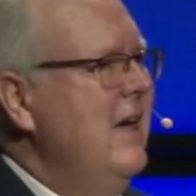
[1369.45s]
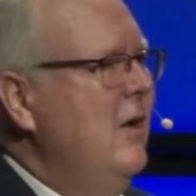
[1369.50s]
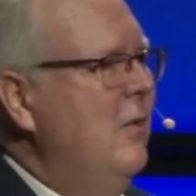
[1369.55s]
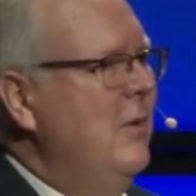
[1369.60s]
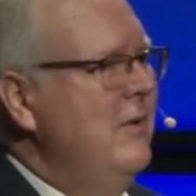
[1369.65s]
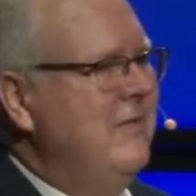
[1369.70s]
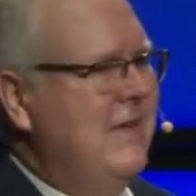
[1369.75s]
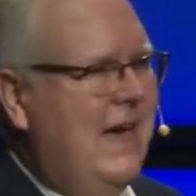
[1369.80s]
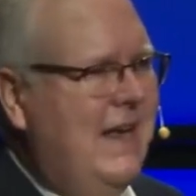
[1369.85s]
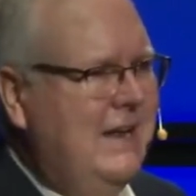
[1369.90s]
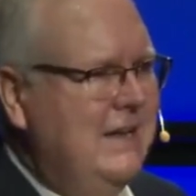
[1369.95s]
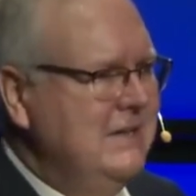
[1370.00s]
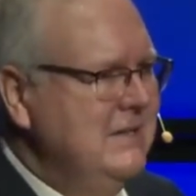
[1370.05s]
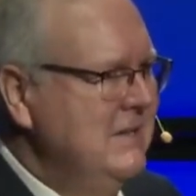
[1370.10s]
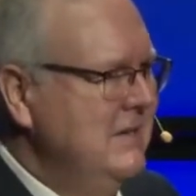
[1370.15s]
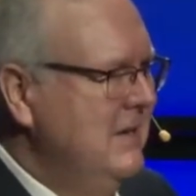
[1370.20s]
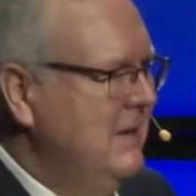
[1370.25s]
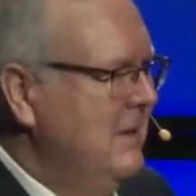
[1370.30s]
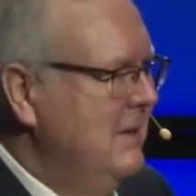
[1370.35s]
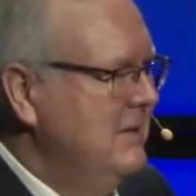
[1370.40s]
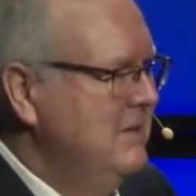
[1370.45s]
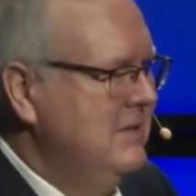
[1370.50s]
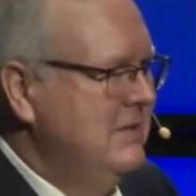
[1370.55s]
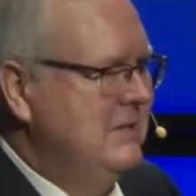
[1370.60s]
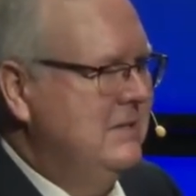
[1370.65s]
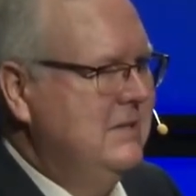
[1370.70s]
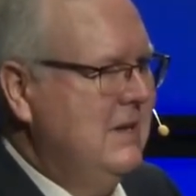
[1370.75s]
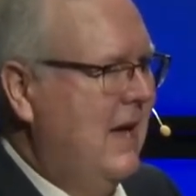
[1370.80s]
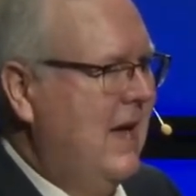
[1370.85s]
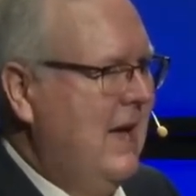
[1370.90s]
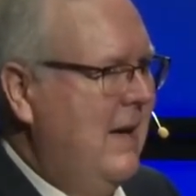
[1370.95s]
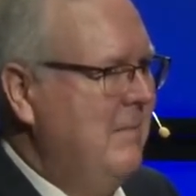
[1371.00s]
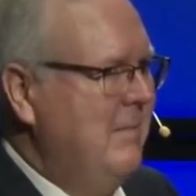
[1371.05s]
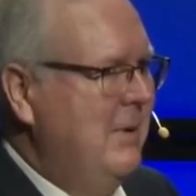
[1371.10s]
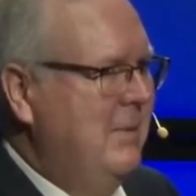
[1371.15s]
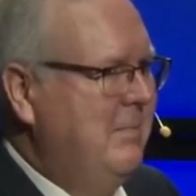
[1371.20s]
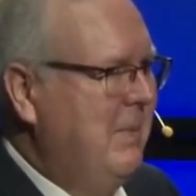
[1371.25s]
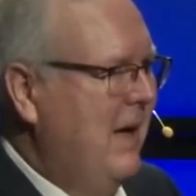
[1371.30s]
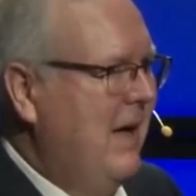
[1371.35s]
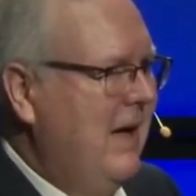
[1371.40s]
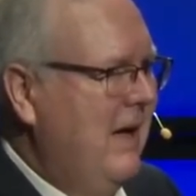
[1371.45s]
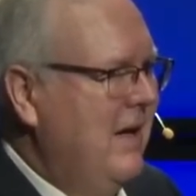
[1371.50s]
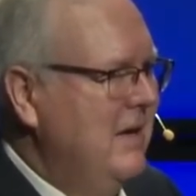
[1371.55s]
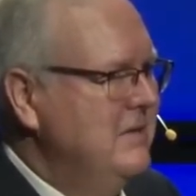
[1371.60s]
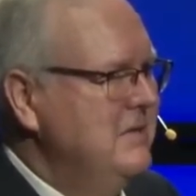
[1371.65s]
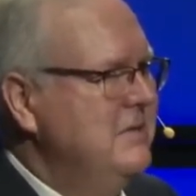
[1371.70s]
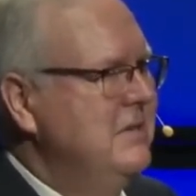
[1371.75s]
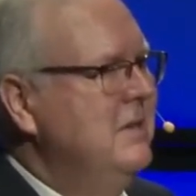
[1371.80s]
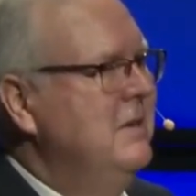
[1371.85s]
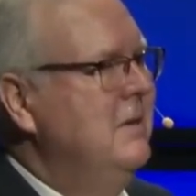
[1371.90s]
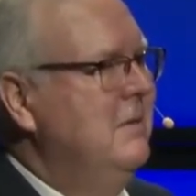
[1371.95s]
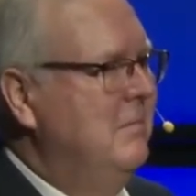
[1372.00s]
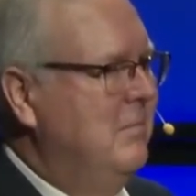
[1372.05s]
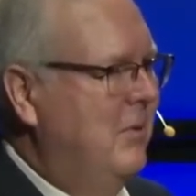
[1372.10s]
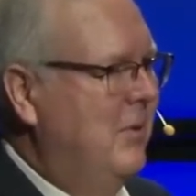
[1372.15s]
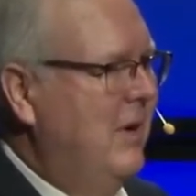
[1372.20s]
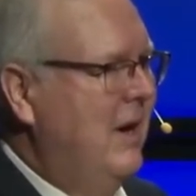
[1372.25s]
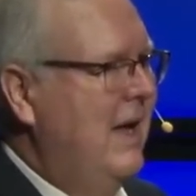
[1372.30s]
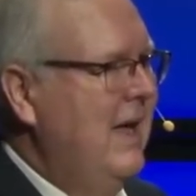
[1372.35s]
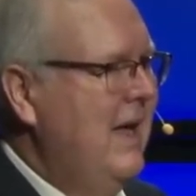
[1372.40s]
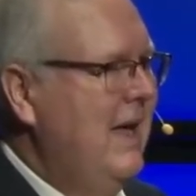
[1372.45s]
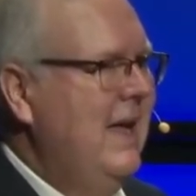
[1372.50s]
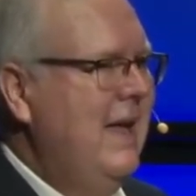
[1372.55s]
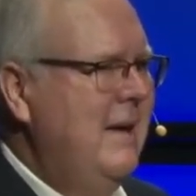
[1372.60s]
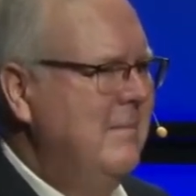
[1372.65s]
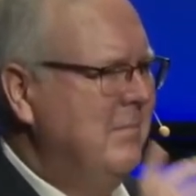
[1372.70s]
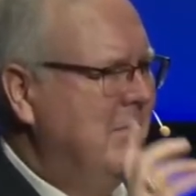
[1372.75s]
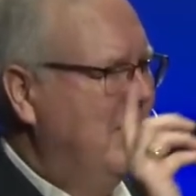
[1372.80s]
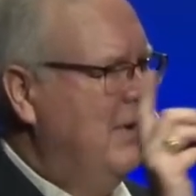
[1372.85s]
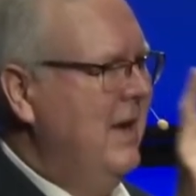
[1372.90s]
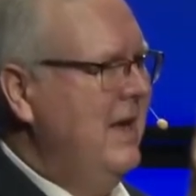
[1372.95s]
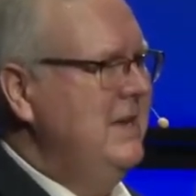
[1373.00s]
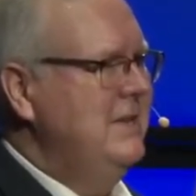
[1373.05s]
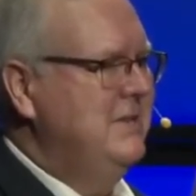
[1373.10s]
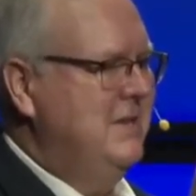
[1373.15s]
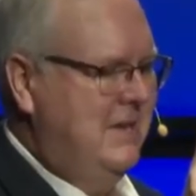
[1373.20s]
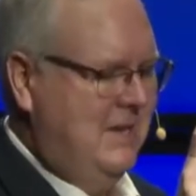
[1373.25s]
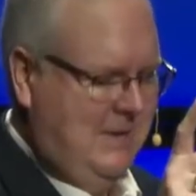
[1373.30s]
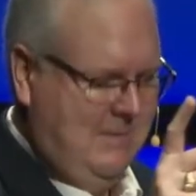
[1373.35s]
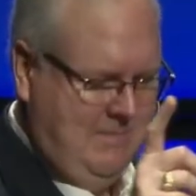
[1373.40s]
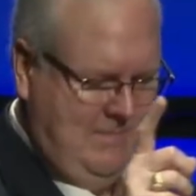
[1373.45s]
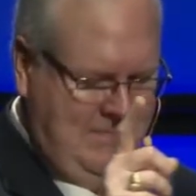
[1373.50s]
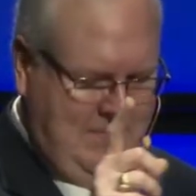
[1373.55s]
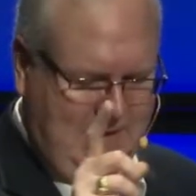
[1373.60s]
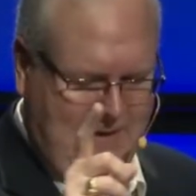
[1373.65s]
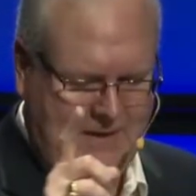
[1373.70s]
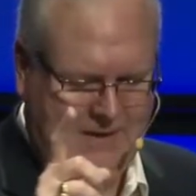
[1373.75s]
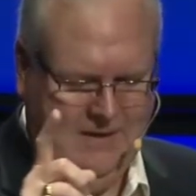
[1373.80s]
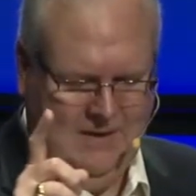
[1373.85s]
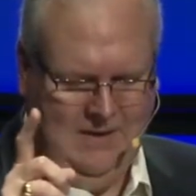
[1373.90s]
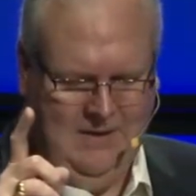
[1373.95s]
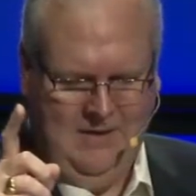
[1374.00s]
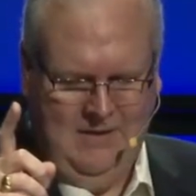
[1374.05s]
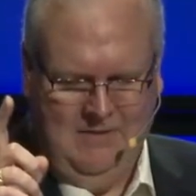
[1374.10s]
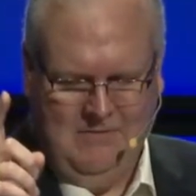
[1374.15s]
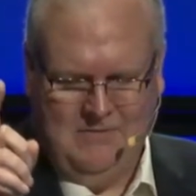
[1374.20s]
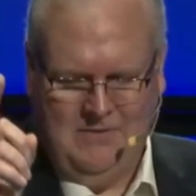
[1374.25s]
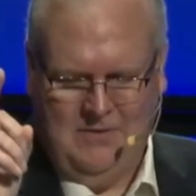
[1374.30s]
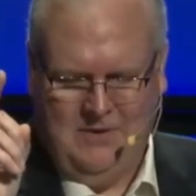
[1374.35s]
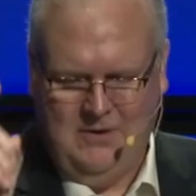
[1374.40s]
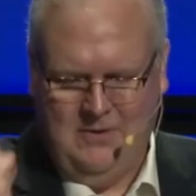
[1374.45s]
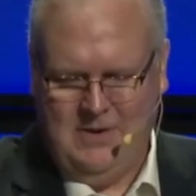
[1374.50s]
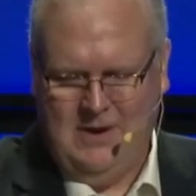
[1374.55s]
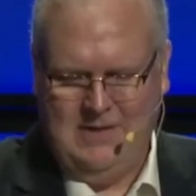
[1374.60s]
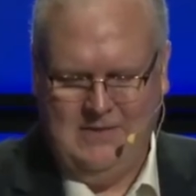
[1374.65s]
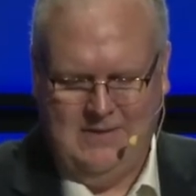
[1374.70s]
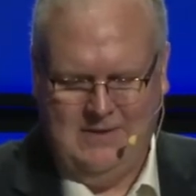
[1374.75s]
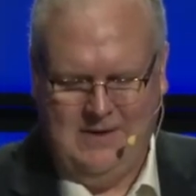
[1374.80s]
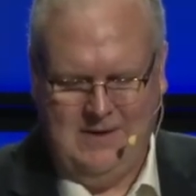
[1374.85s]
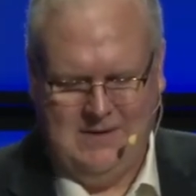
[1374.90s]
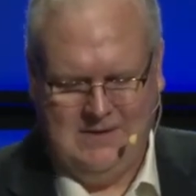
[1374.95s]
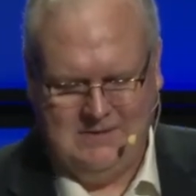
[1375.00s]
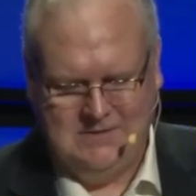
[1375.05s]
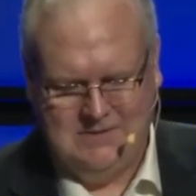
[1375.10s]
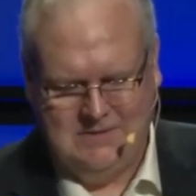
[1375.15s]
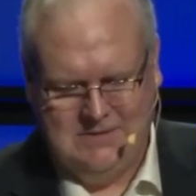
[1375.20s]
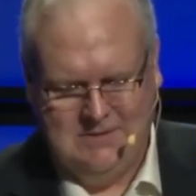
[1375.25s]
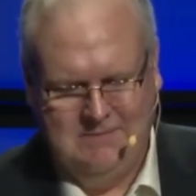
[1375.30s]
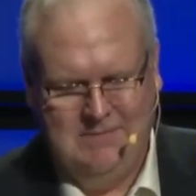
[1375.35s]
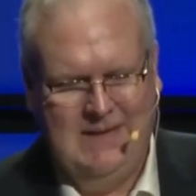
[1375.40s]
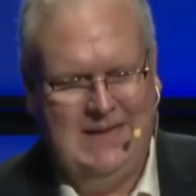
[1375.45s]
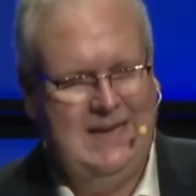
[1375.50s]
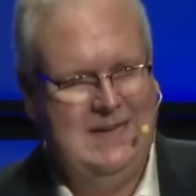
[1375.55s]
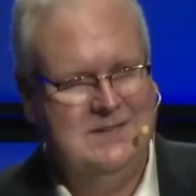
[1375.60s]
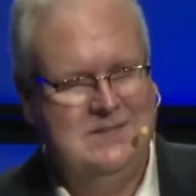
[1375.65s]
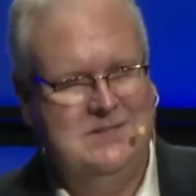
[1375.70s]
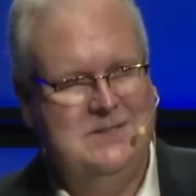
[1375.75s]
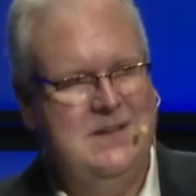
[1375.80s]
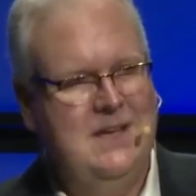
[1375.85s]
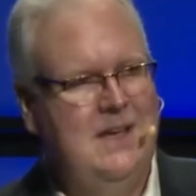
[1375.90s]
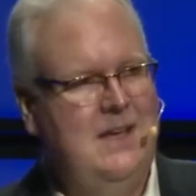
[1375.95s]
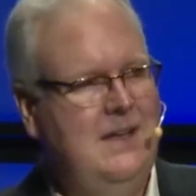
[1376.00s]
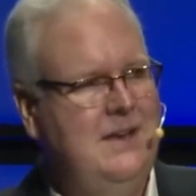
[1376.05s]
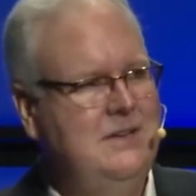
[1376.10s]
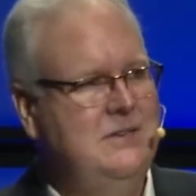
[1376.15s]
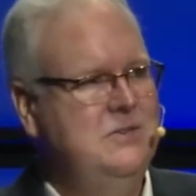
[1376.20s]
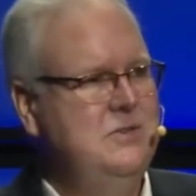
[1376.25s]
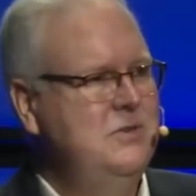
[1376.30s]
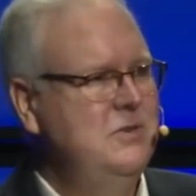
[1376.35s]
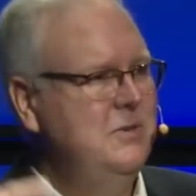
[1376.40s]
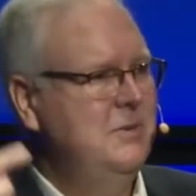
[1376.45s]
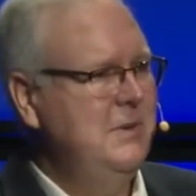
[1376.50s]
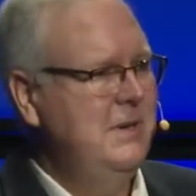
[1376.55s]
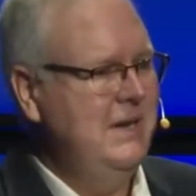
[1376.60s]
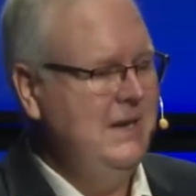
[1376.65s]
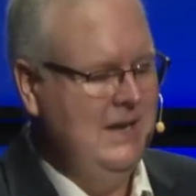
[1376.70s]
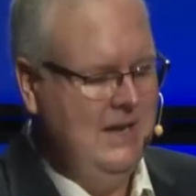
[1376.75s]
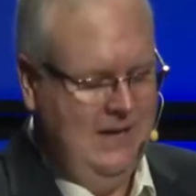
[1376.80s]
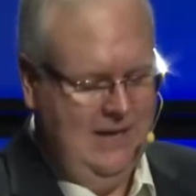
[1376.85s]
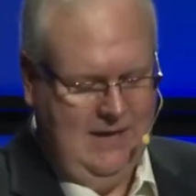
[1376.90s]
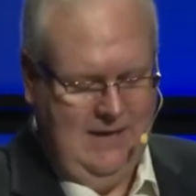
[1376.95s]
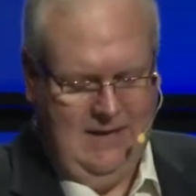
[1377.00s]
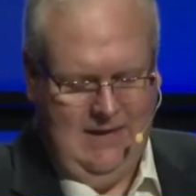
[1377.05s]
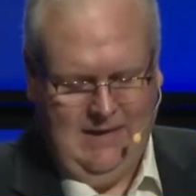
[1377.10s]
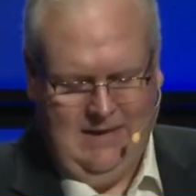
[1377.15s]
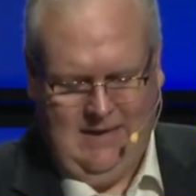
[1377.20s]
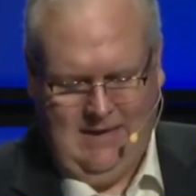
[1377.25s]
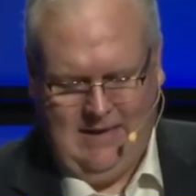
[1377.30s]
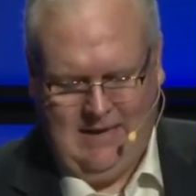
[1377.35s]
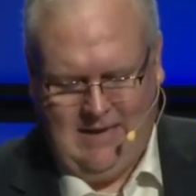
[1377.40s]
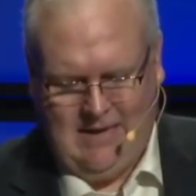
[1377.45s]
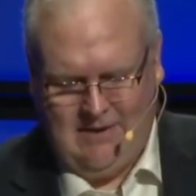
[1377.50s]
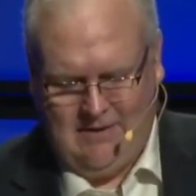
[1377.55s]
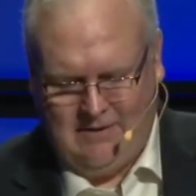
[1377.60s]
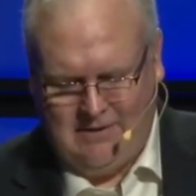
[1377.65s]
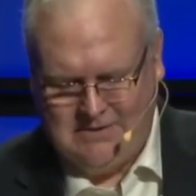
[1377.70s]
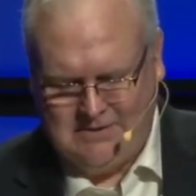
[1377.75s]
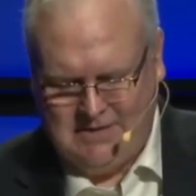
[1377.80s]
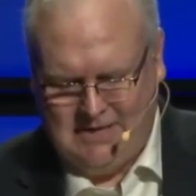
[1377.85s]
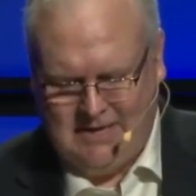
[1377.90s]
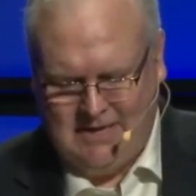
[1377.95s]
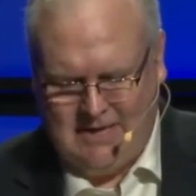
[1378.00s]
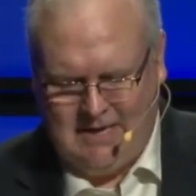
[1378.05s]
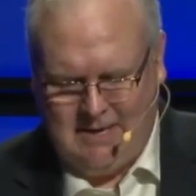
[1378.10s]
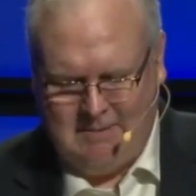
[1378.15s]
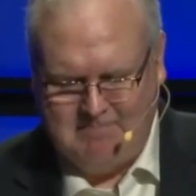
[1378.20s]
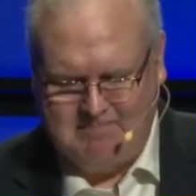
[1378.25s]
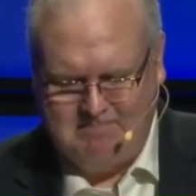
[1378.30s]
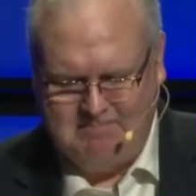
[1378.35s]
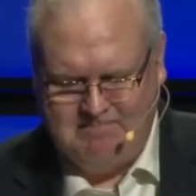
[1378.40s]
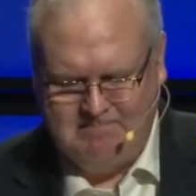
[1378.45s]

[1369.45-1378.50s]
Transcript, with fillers: We've got to stop, pause, pray, and praise Him for the great things He has done, is doing, and are to come.